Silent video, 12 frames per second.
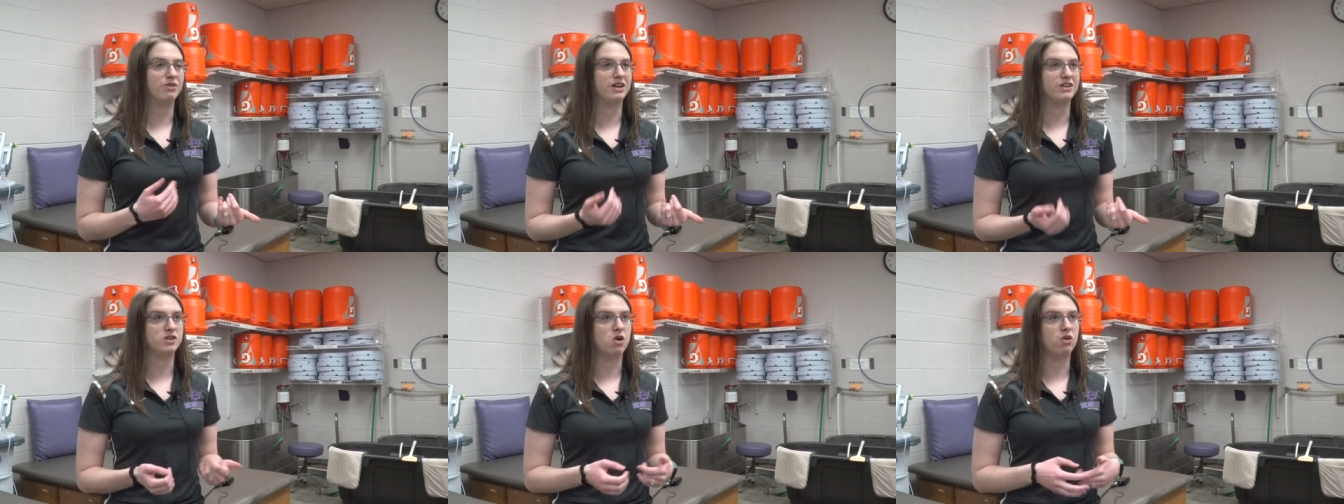what
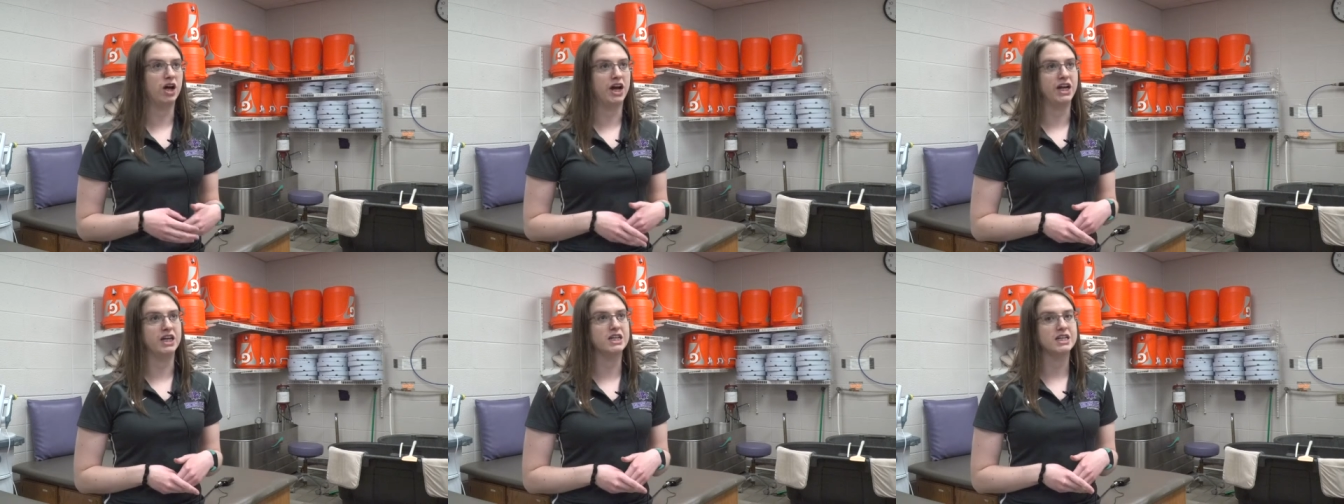they don't
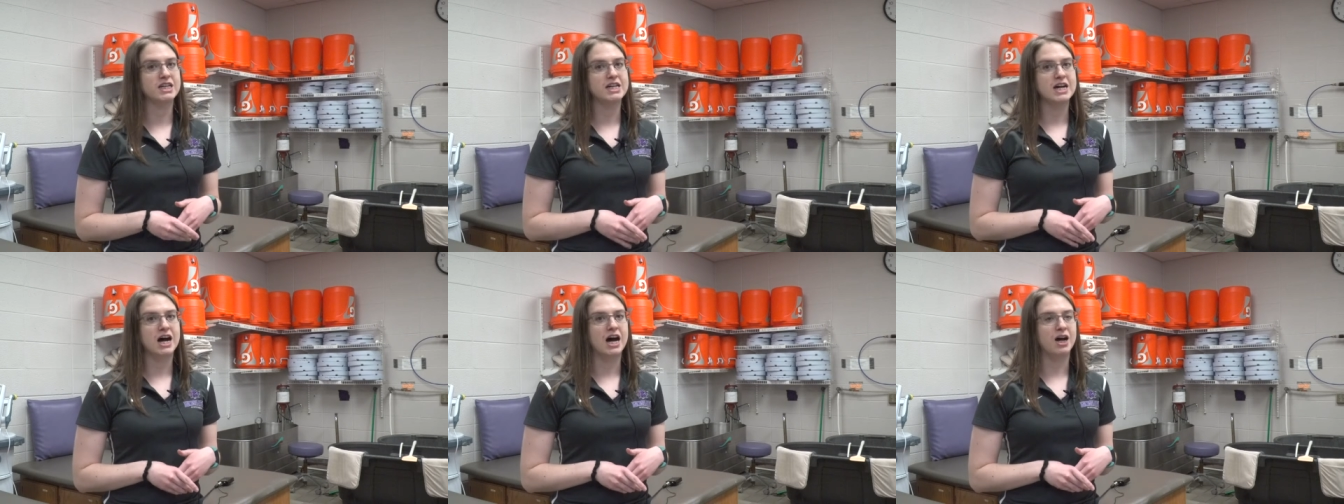like,
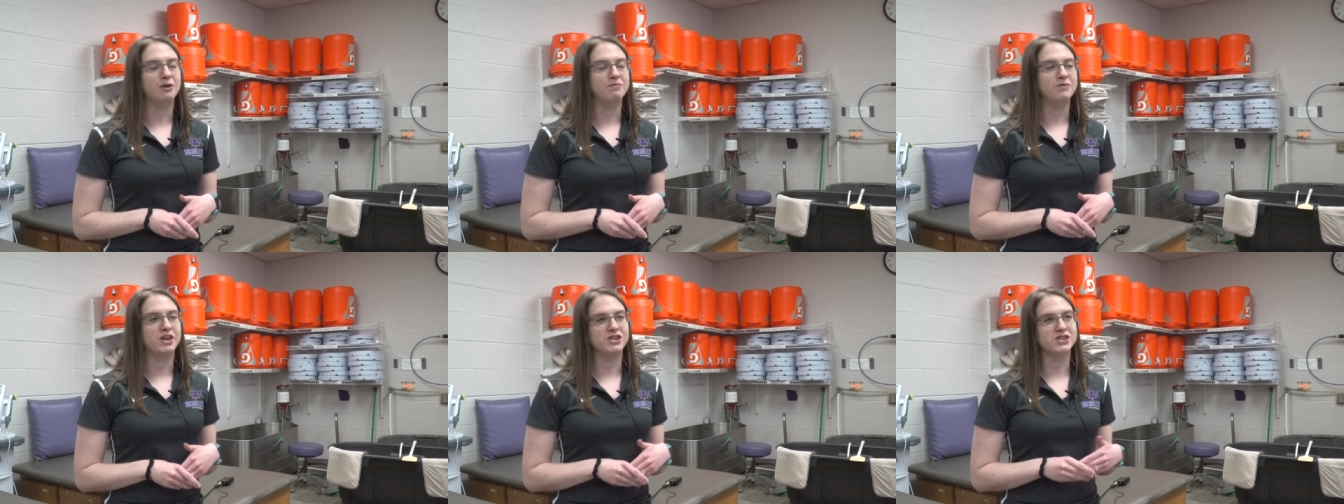um,
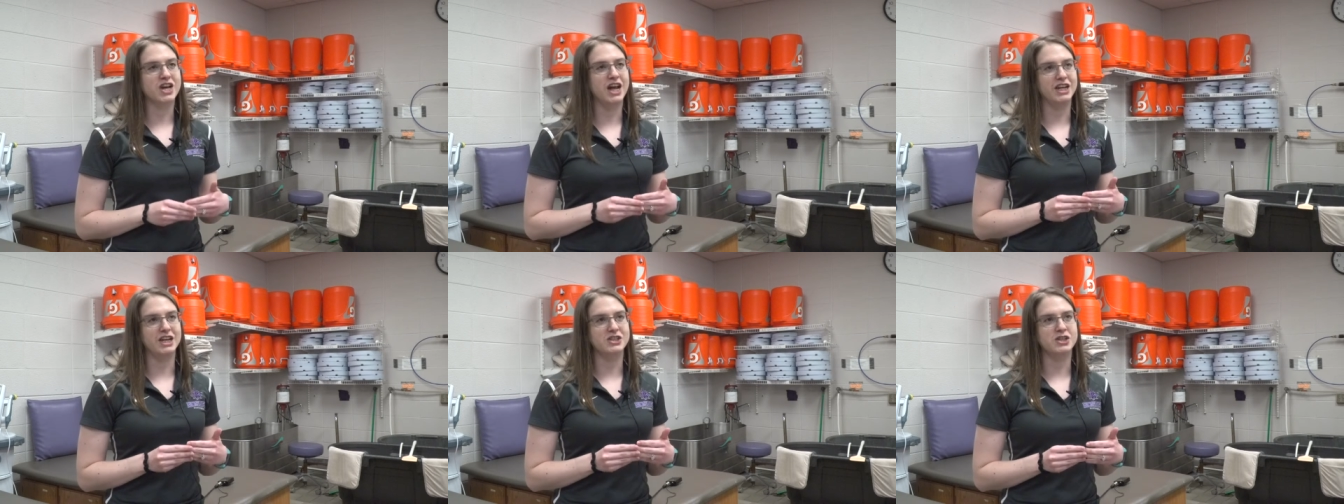and just
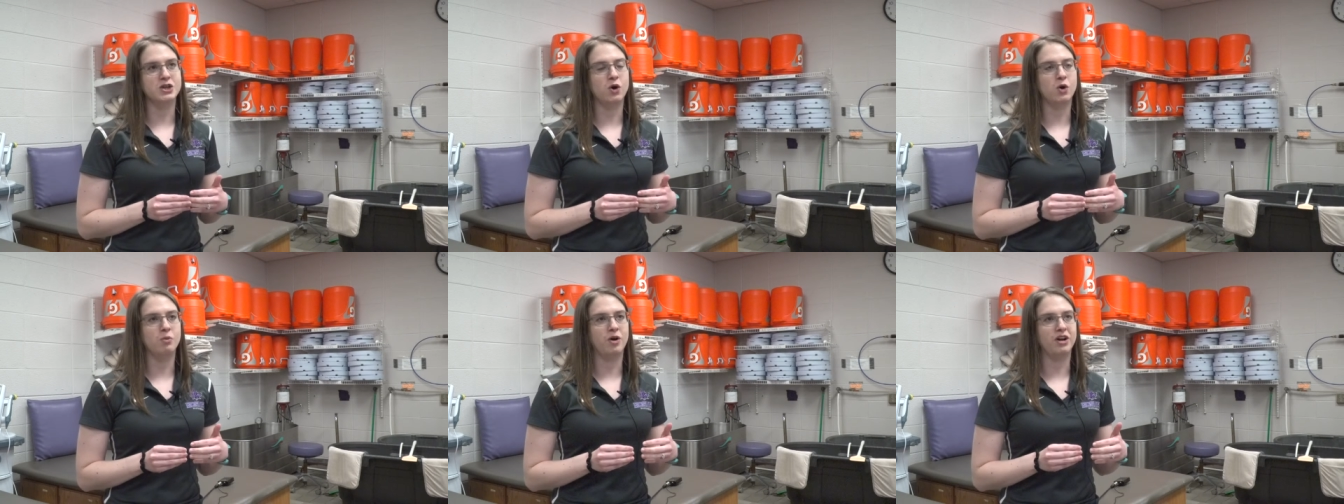kind of get to
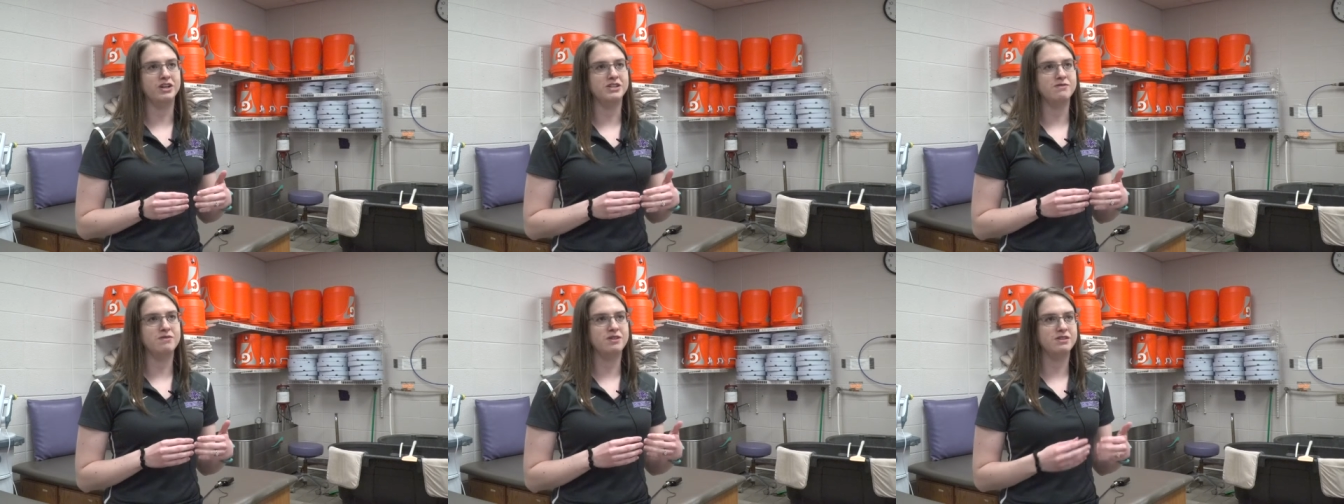know them on a
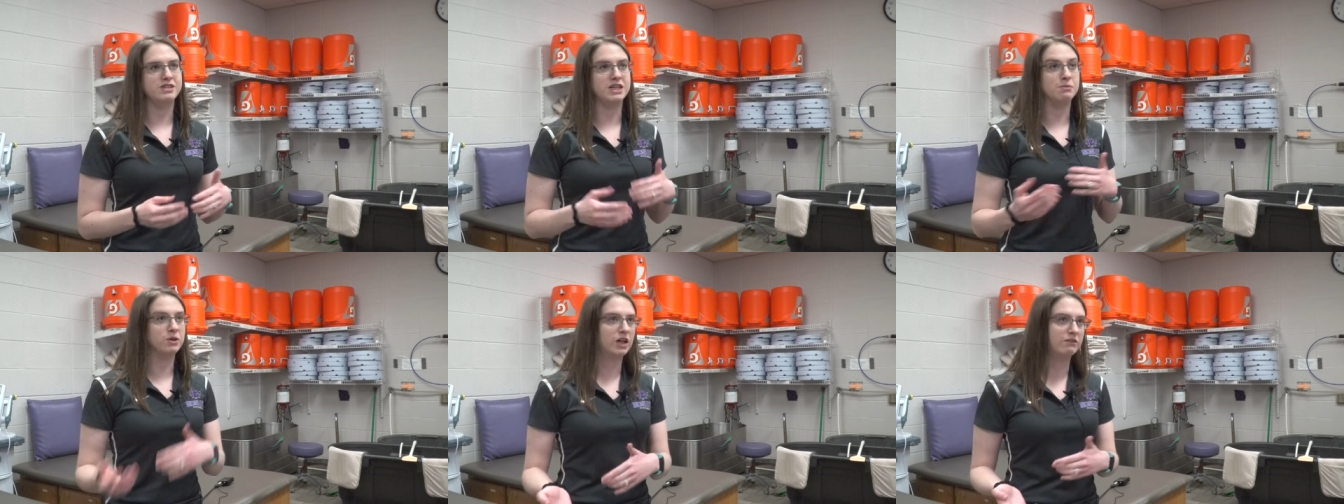
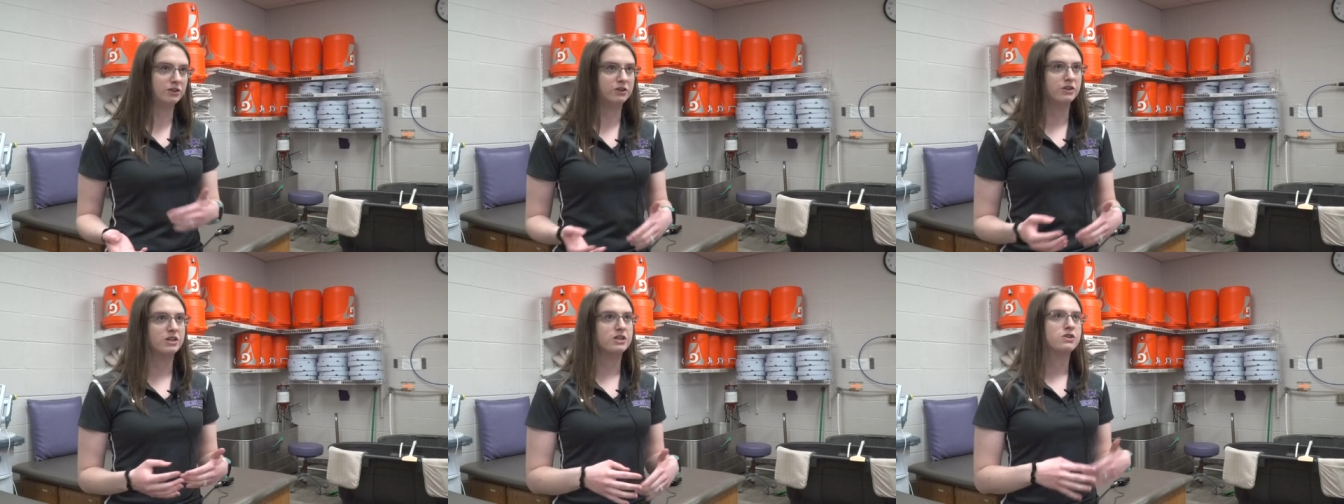deeper
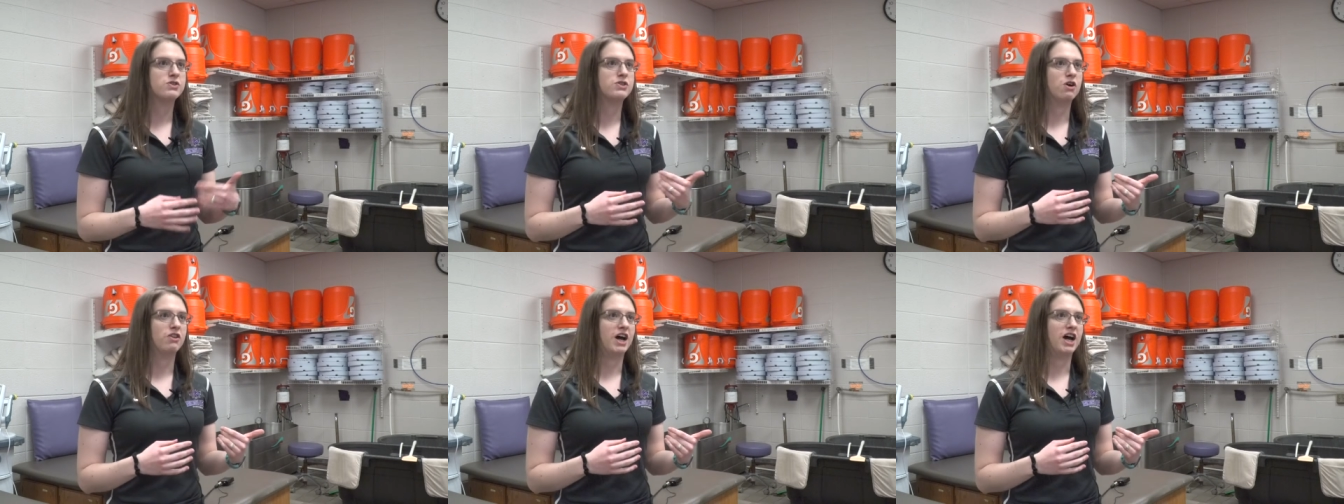level
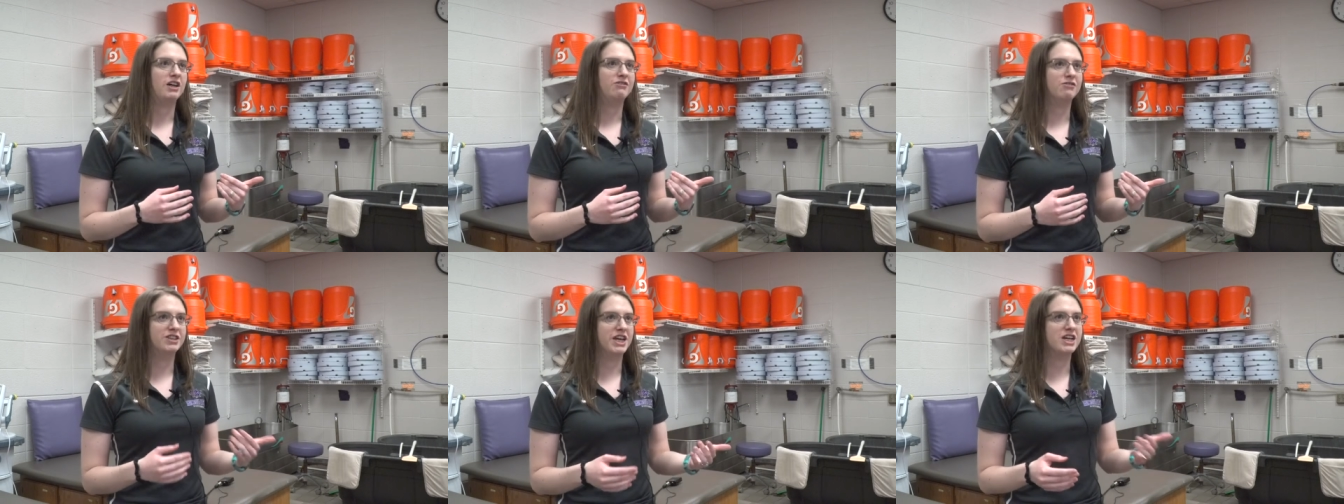so that
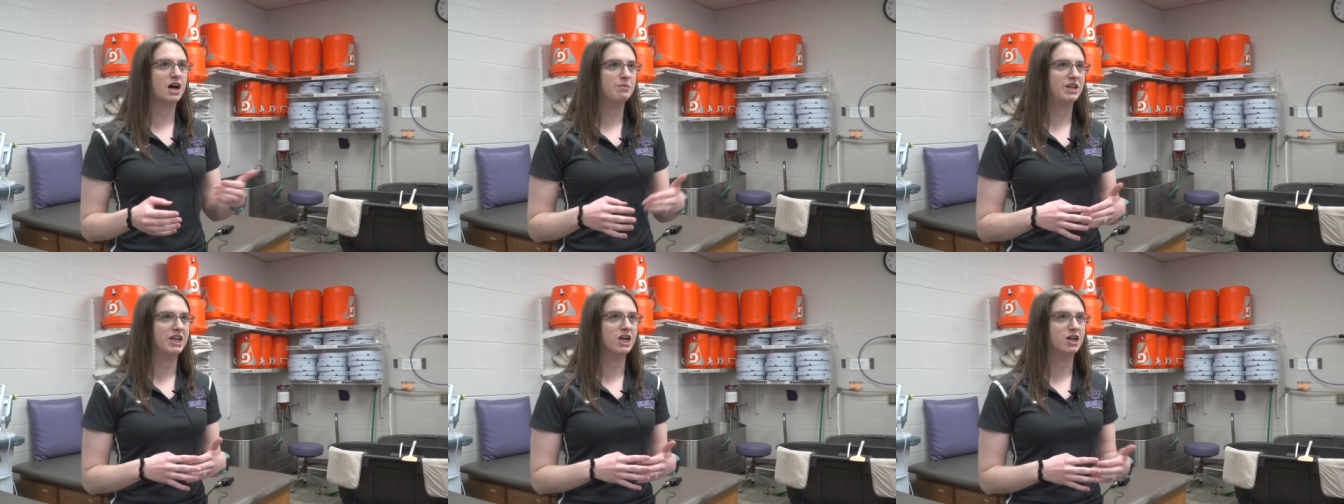when they come
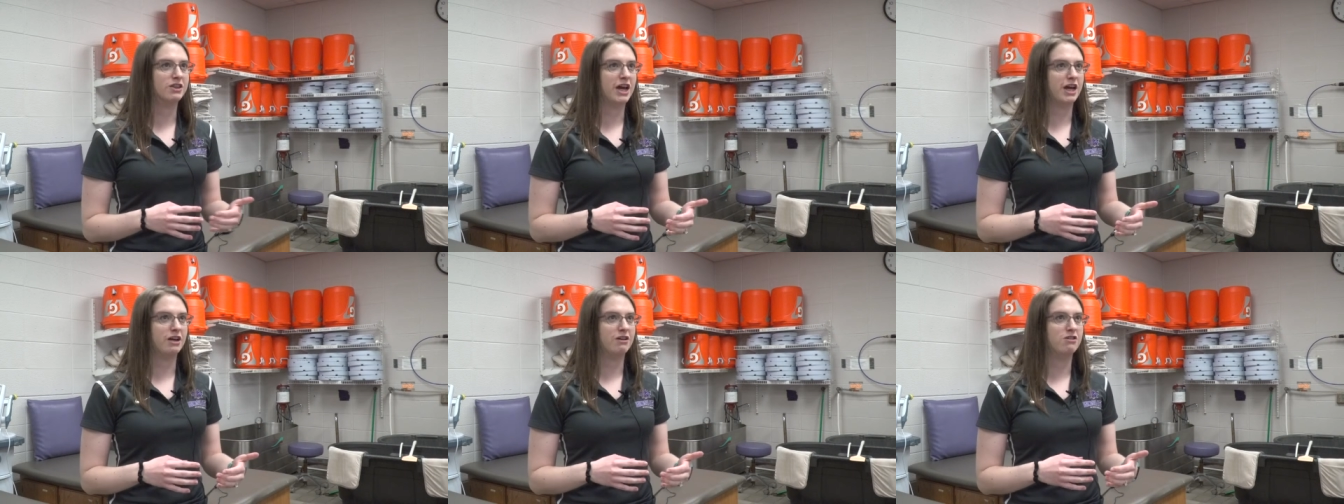in here,
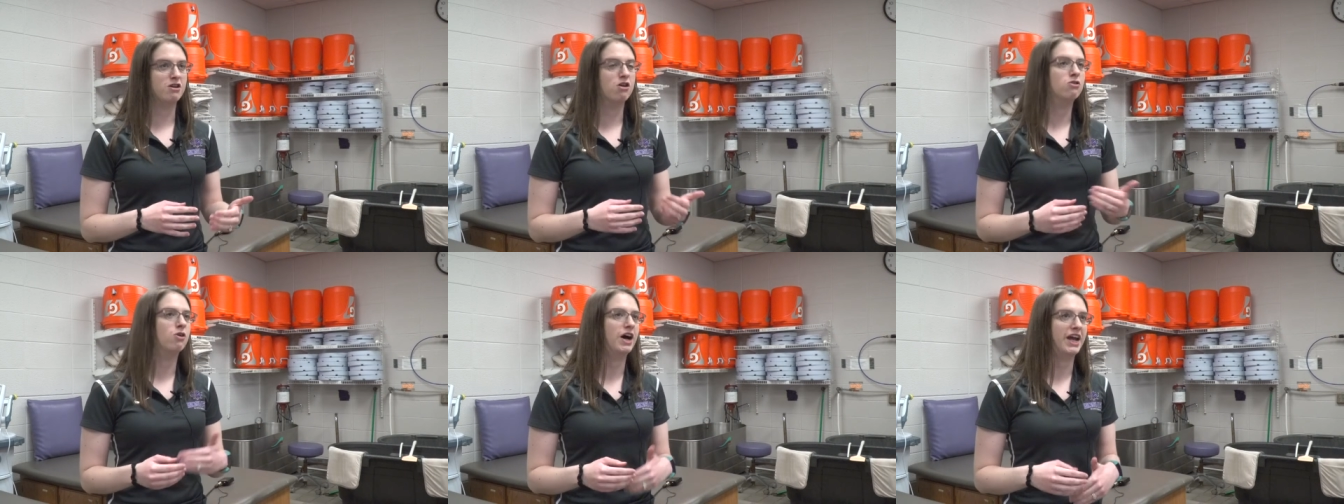they know
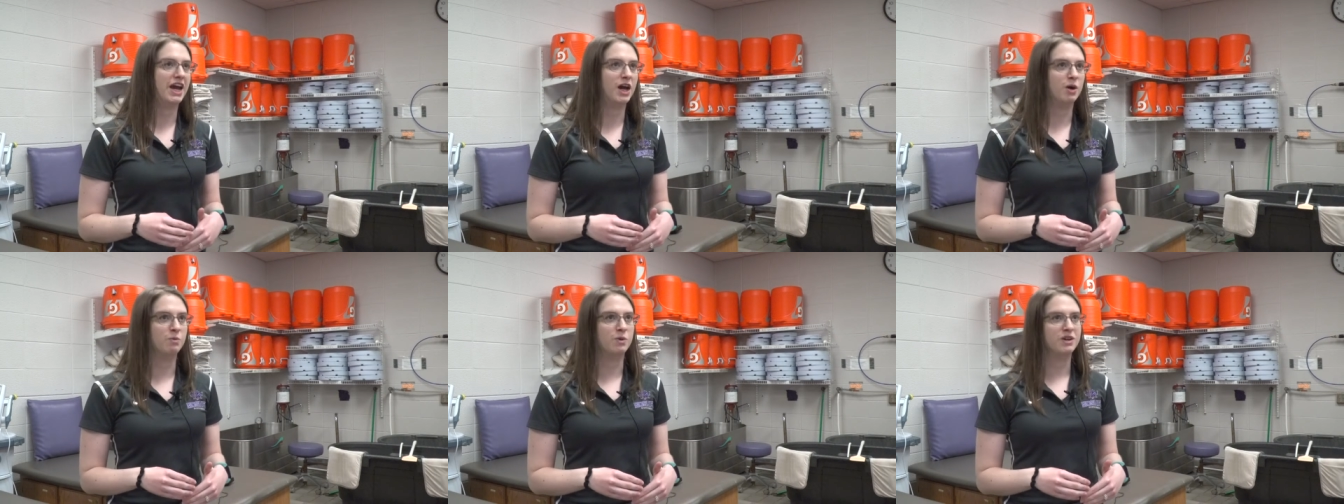who I
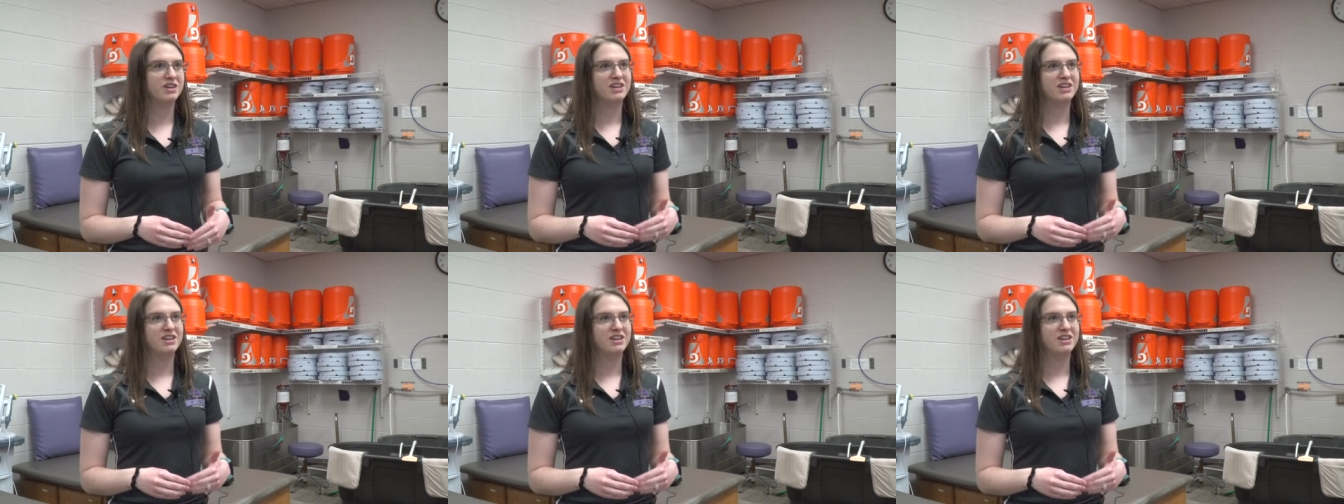am,